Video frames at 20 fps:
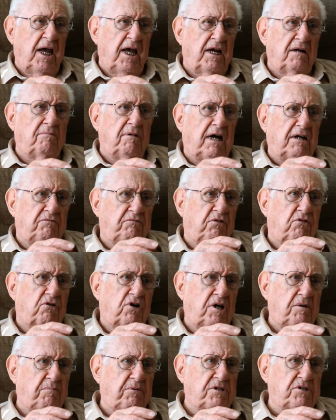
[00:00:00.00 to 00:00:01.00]
And about
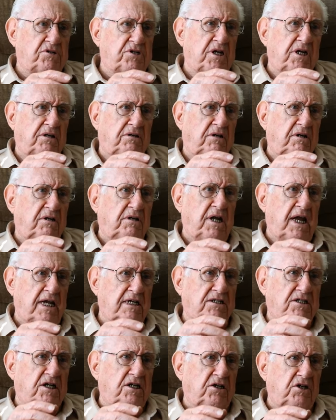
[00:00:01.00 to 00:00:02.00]
40%
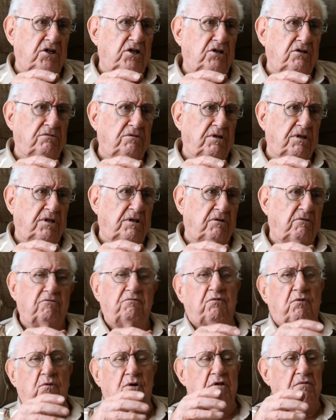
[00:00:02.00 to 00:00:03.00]
has to do with, or
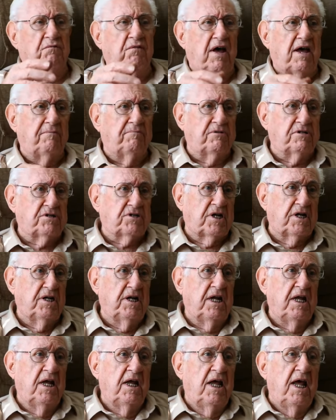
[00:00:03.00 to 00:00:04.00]
45%
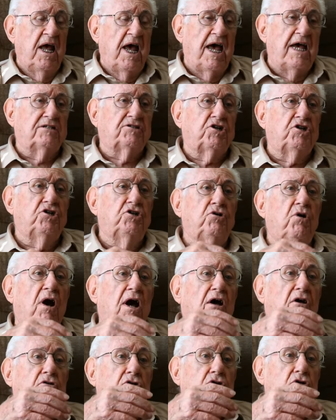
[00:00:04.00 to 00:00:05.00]
has to do
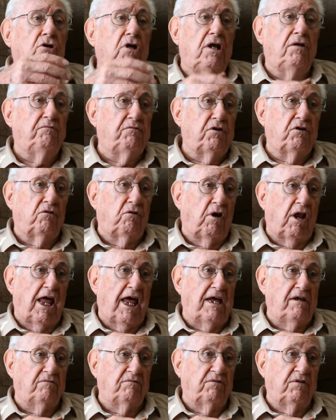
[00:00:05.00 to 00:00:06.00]
how you live your
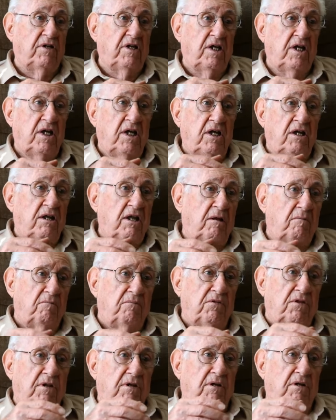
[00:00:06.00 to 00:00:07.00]
life.
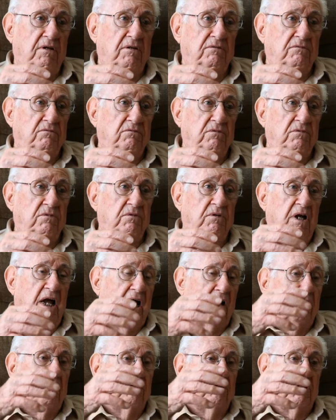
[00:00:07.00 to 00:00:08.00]

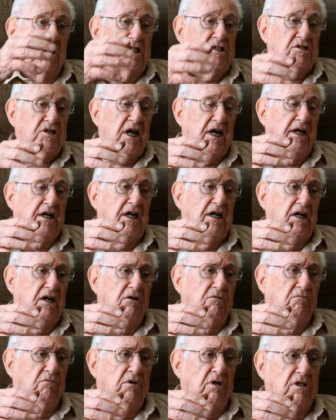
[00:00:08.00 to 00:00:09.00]
How exciting it
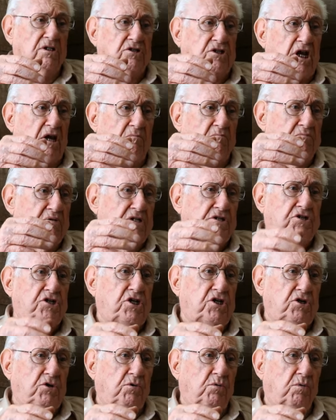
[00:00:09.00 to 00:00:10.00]
was, how busy
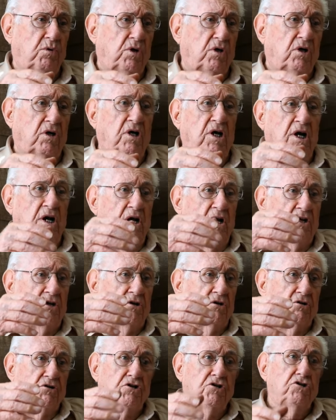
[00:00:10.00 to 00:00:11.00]
you were,
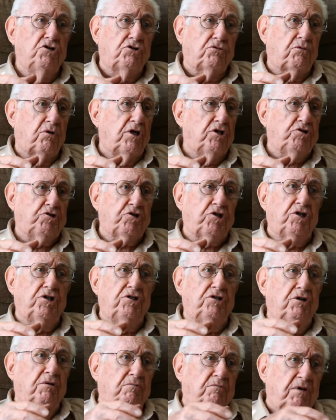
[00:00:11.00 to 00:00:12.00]
your
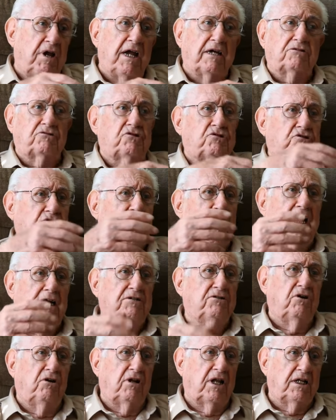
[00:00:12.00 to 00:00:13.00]
nutrition, your exercise,
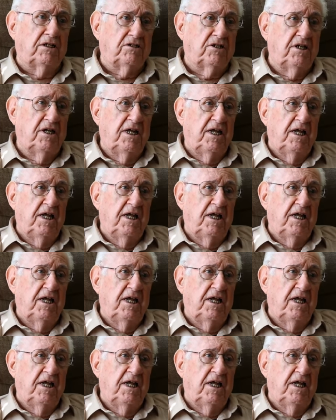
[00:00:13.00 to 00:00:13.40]
and all that.